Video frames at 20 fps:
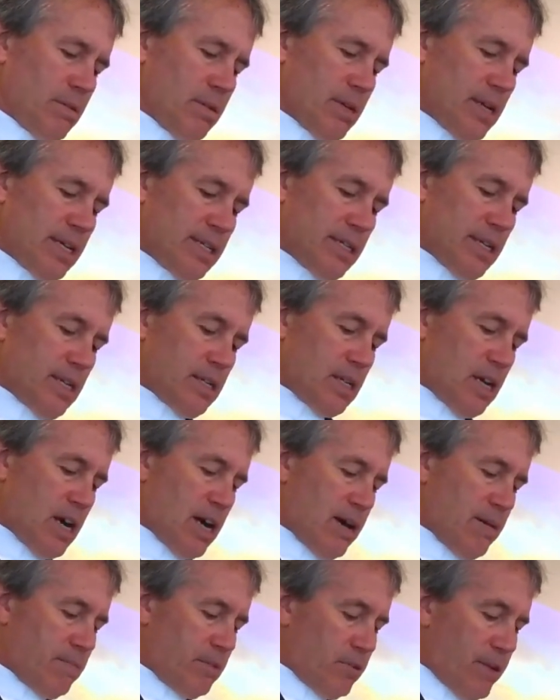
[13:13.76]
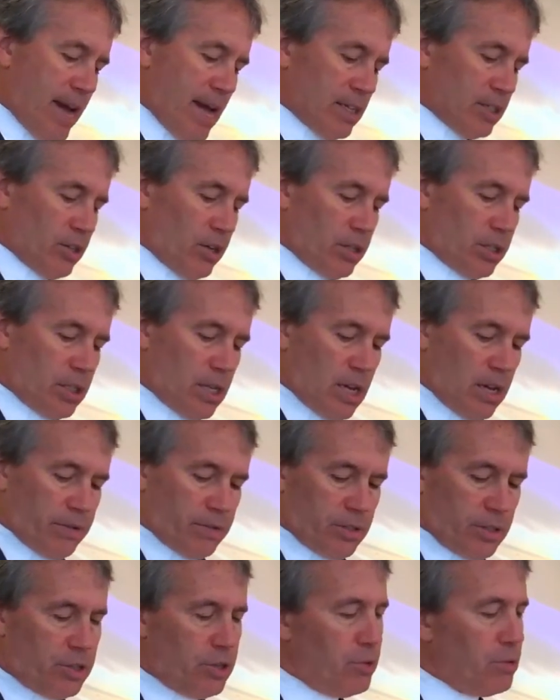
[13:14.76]
Isn't it time to ask
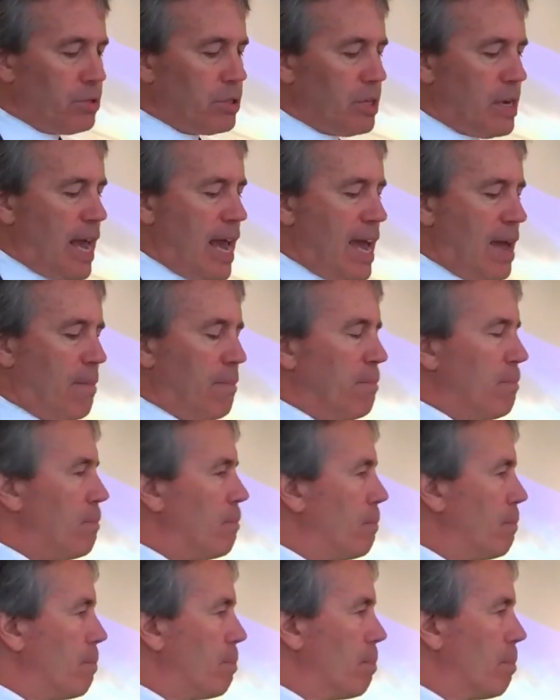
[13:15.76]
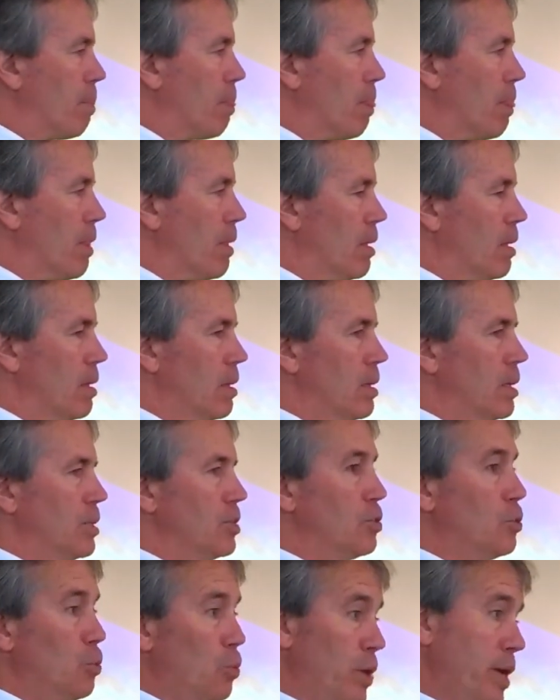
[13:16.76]
ourselves, in whose name
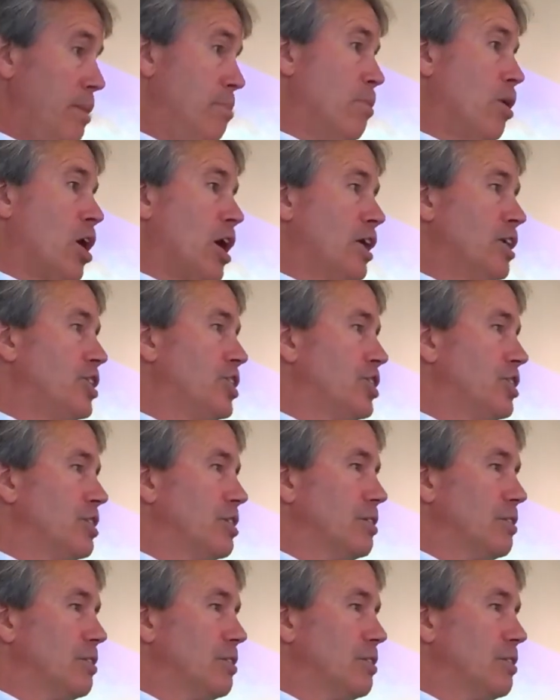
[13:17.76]
do we march?